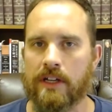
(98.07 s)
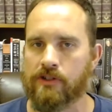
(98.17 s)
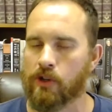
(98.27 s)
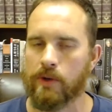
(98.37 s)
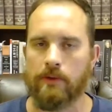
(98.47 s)
And
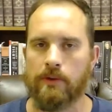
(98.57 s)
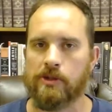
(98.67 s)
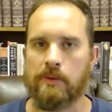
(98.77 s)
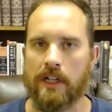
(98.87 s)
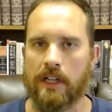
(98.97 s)
so we
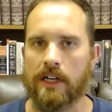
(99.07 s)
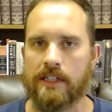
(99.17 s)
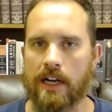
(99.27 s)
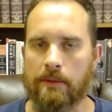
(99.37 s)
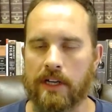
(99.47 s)
spent a lot
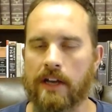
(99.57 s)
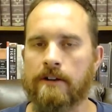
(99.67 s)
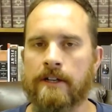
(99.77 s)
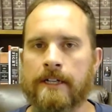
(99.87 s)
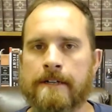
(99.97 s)
of time together.